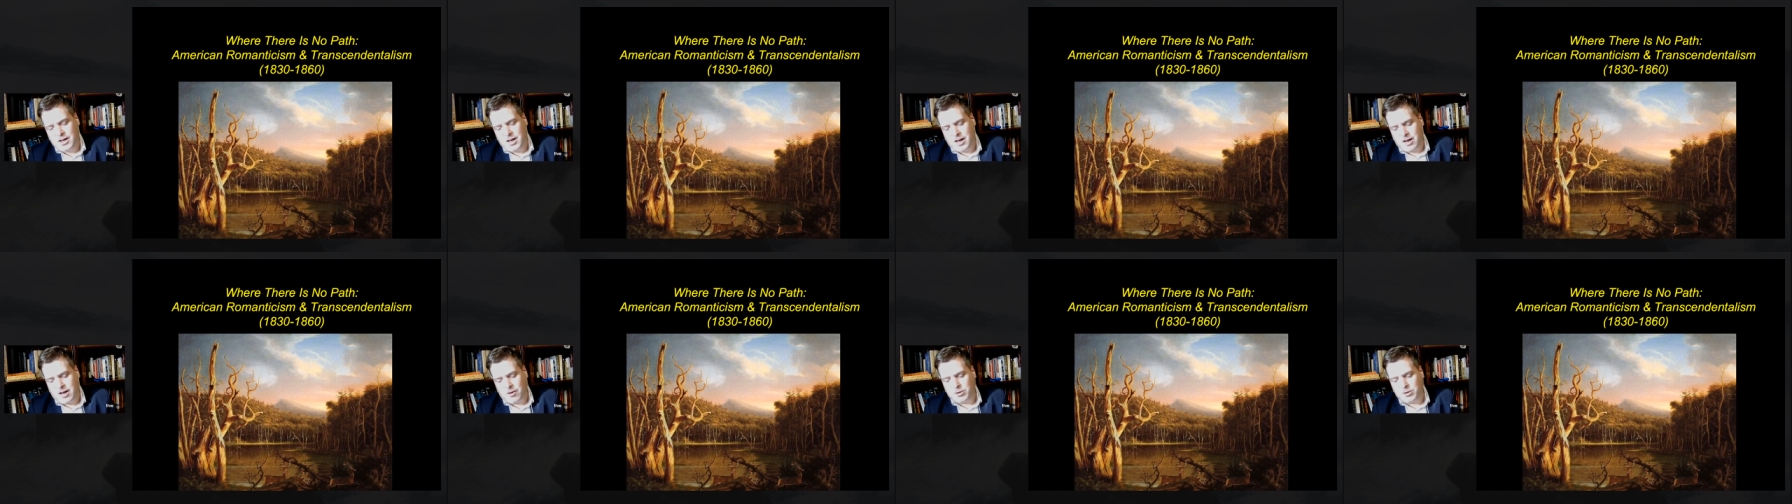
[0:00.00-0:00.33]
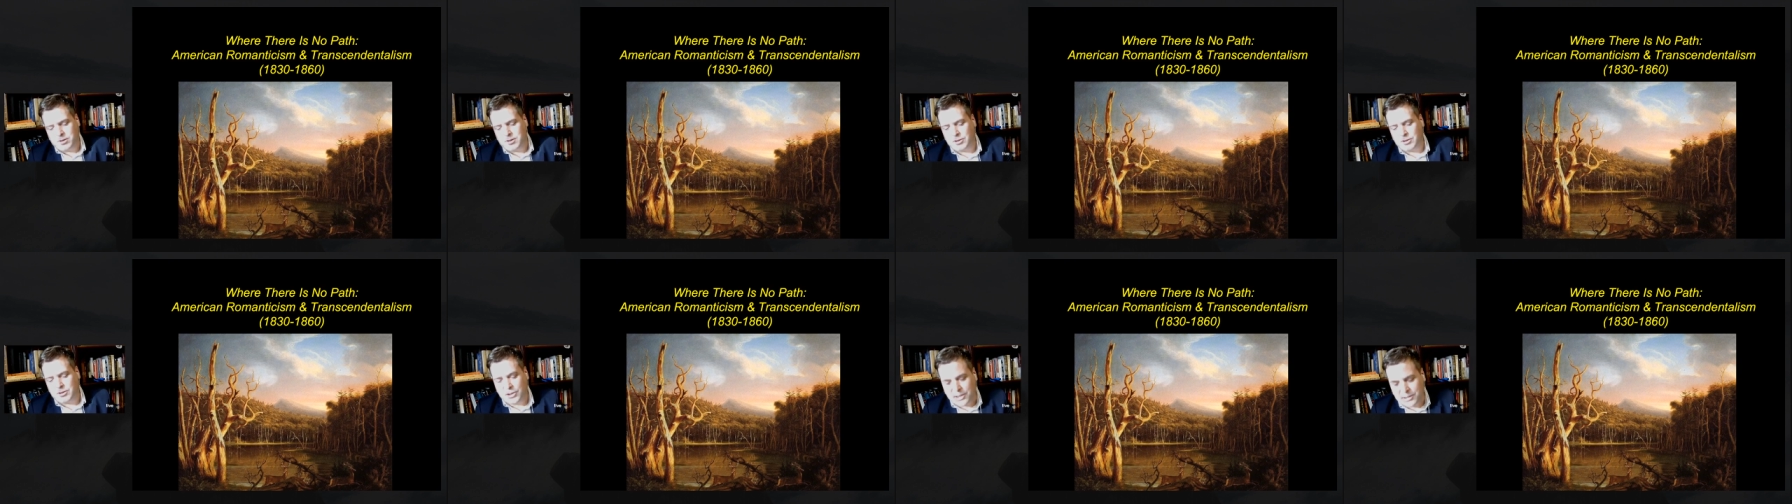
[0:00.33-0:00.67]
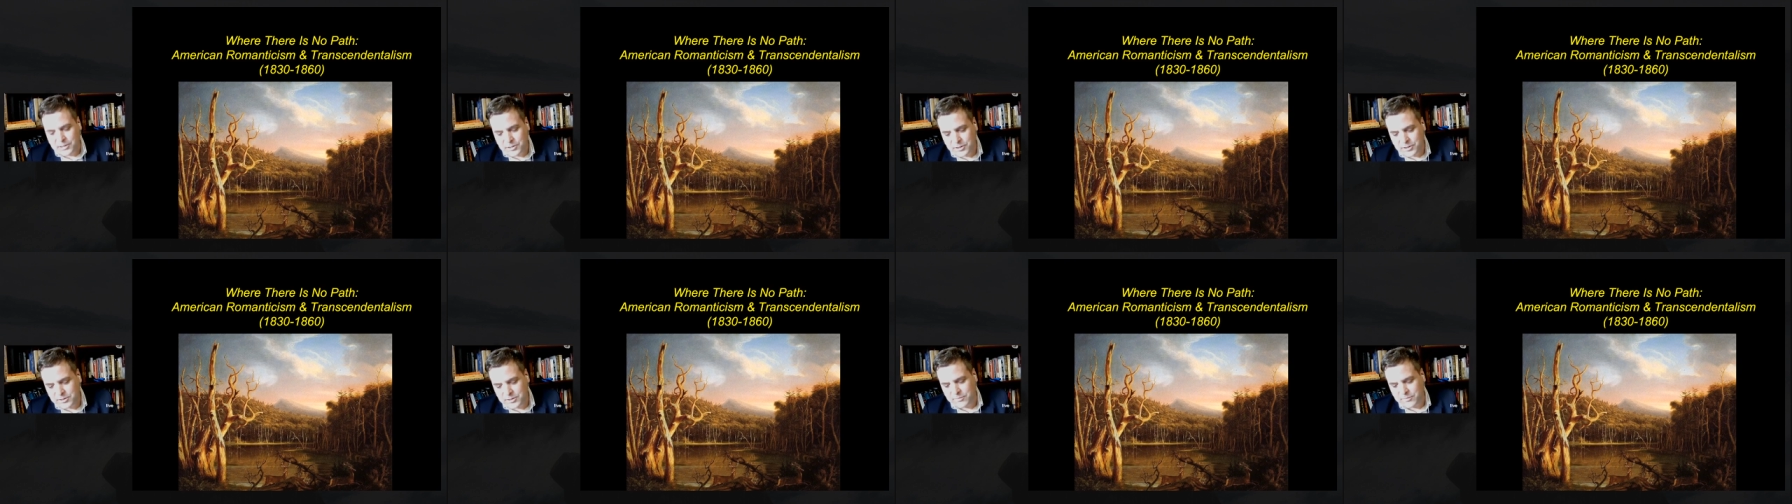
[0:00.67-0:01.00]
I wanted to look
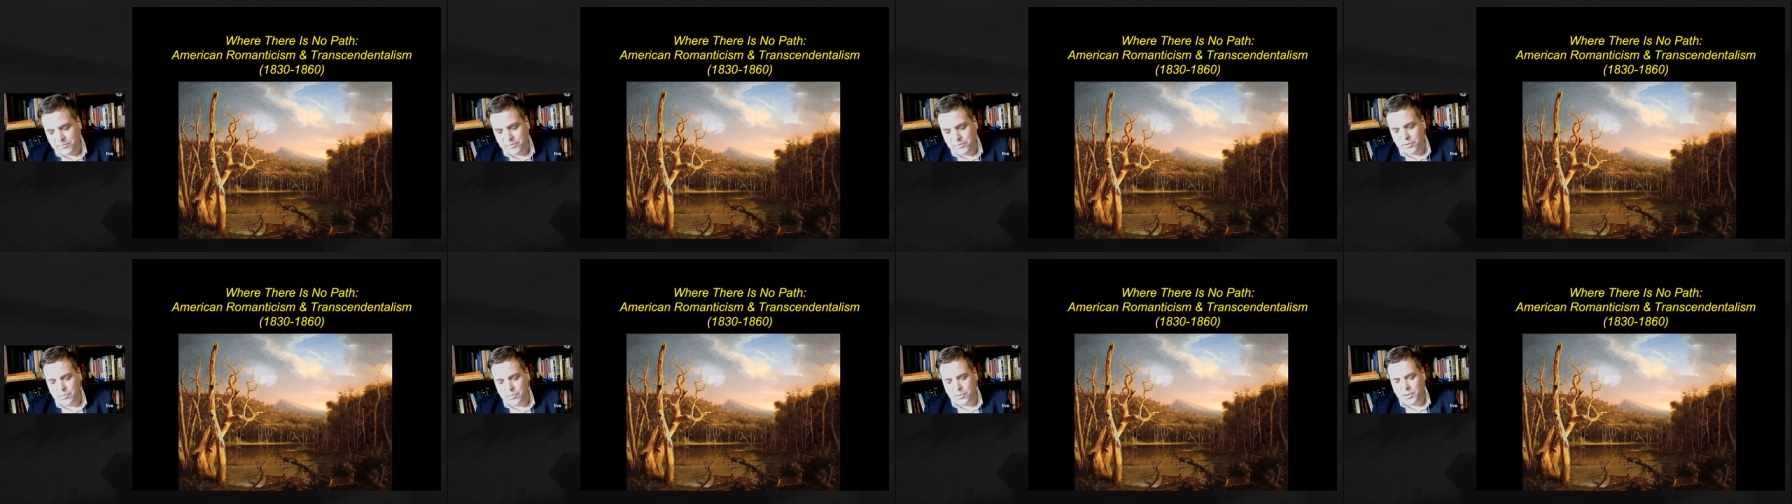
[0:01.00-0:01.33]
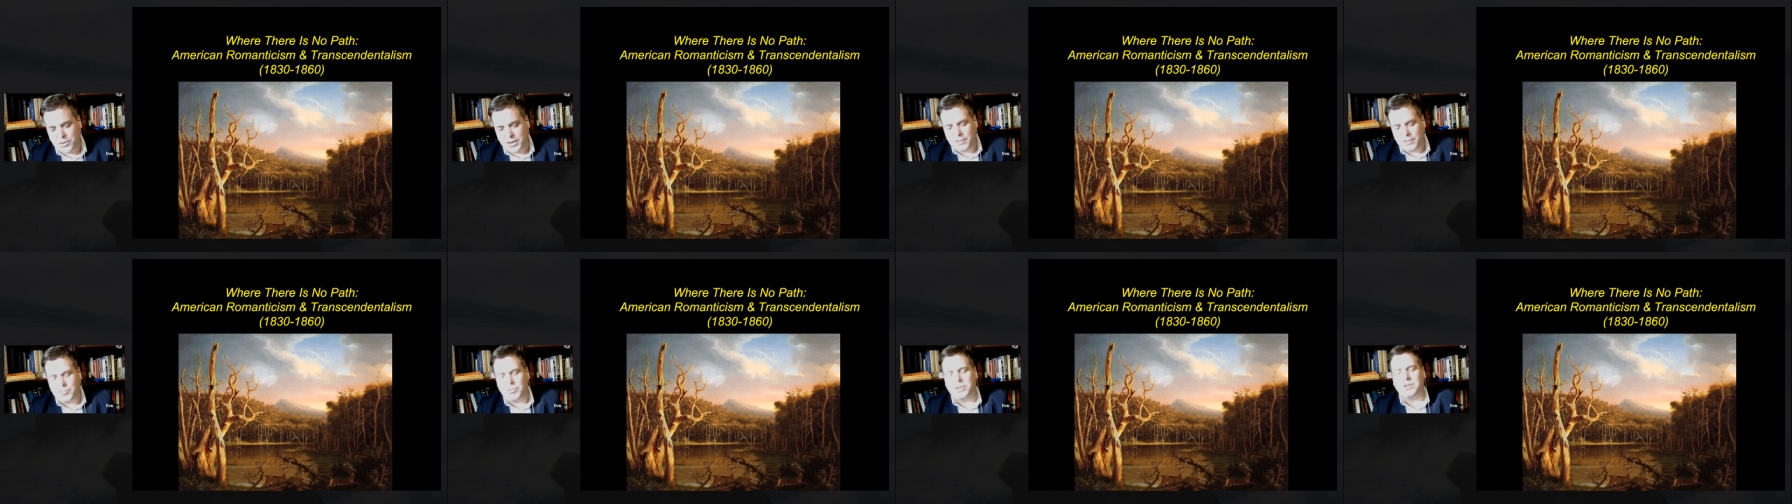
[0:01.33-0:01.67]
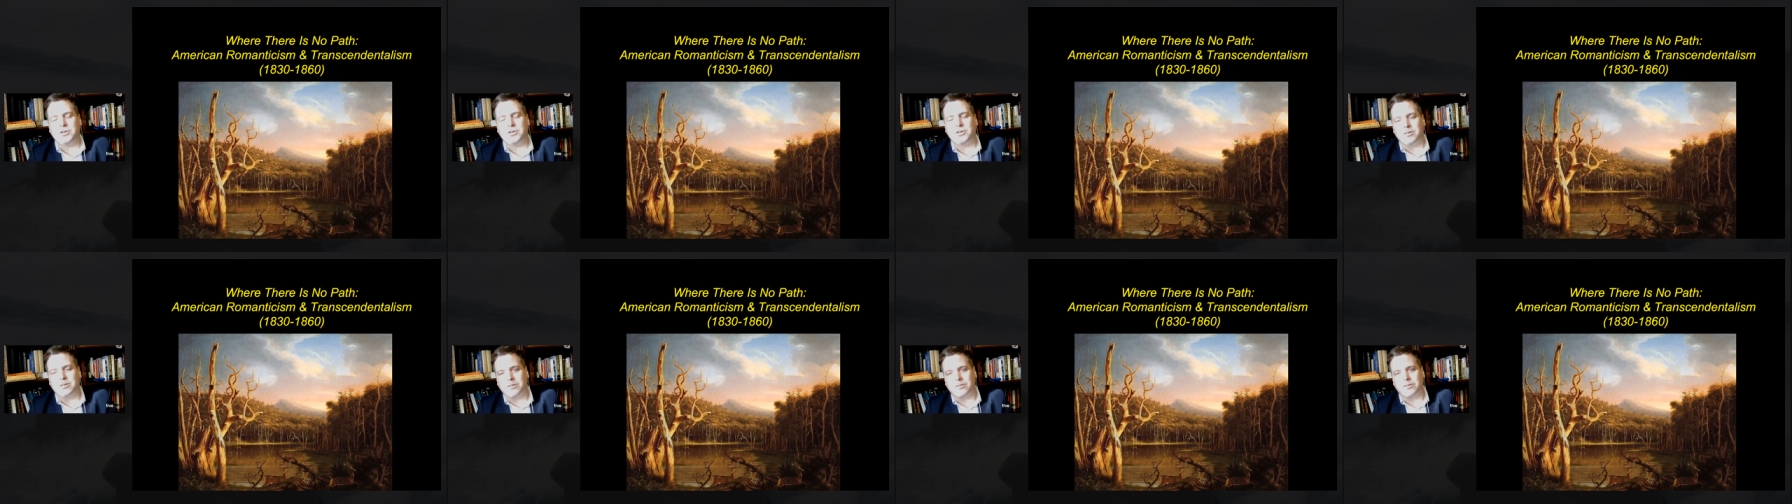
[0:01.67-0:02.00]
at just a few
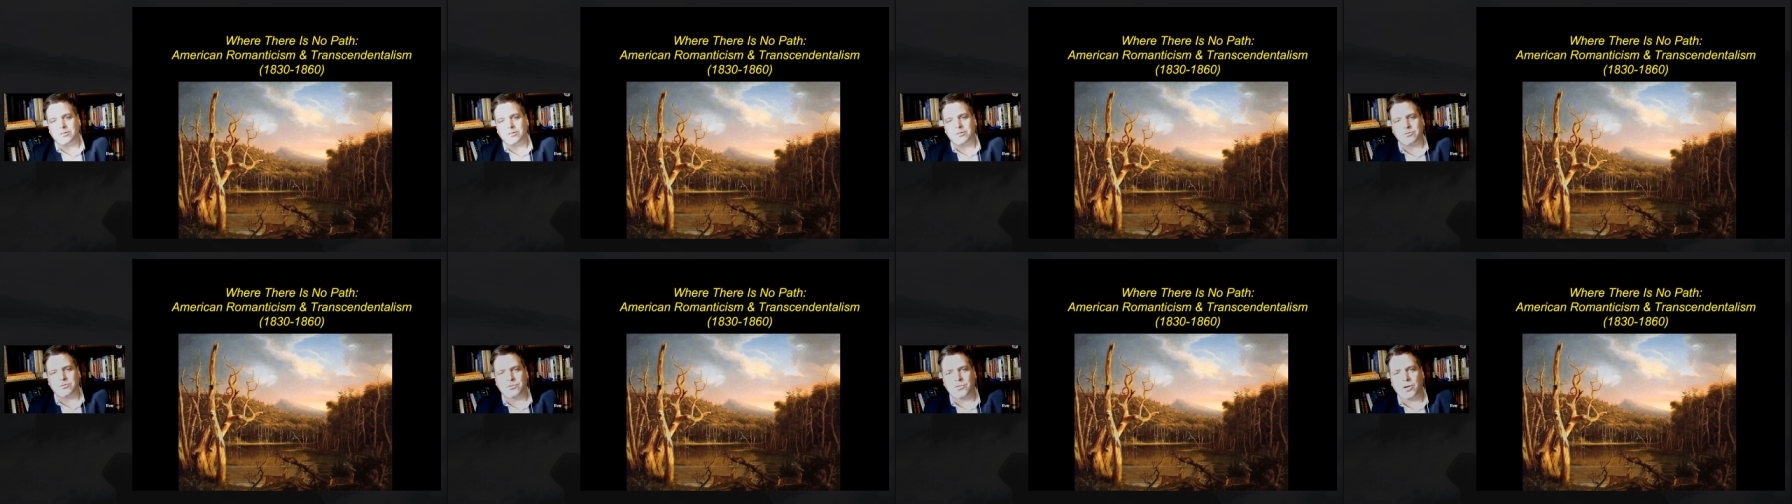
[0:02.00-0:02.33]
images